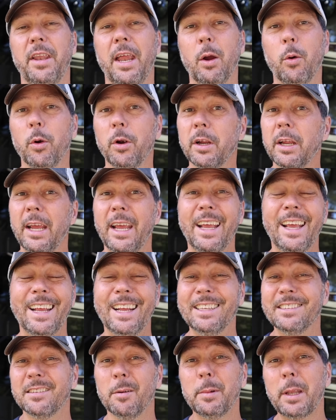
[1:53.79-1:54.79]
network
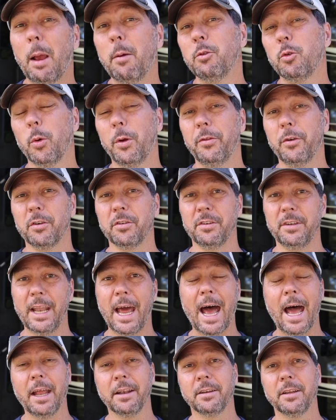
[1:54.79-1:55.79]
and sometimes when there's
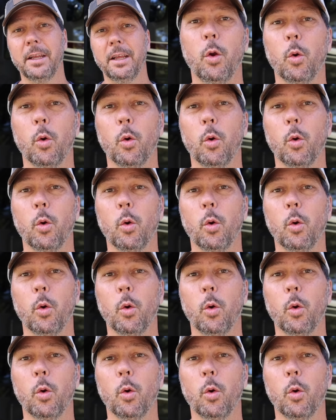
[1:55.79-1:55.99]
not.